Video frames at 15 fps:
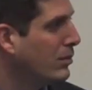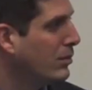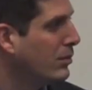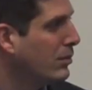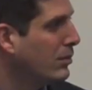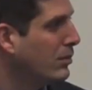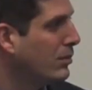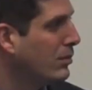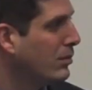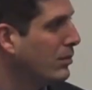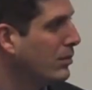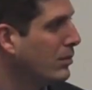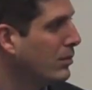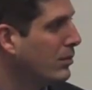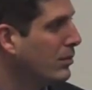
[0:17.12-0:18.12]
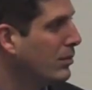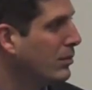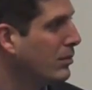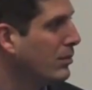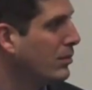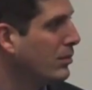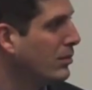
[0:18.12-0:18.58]

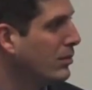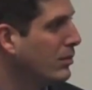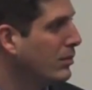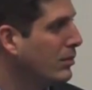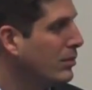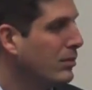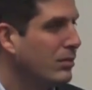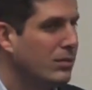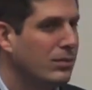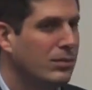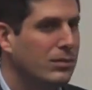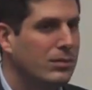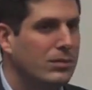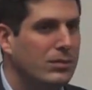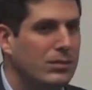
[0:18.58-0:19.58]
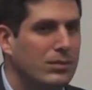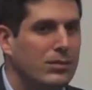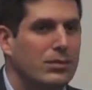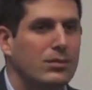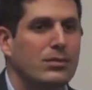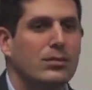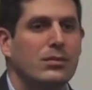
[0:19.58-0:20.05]

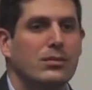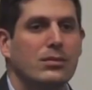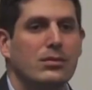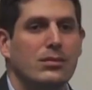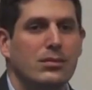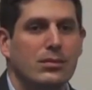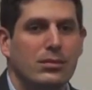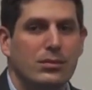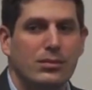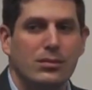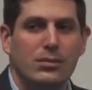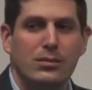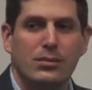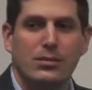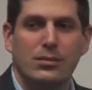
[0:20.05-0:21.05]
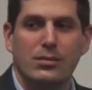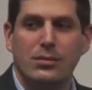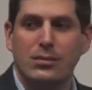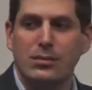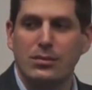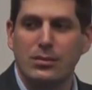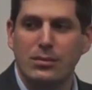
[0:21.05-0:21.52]

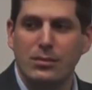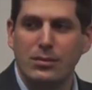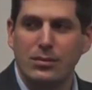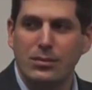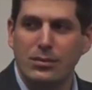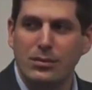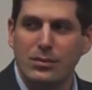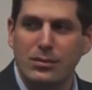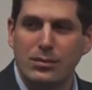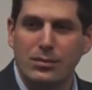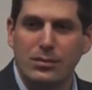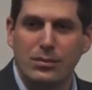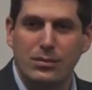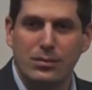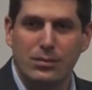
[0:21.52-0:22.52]
(not speaking)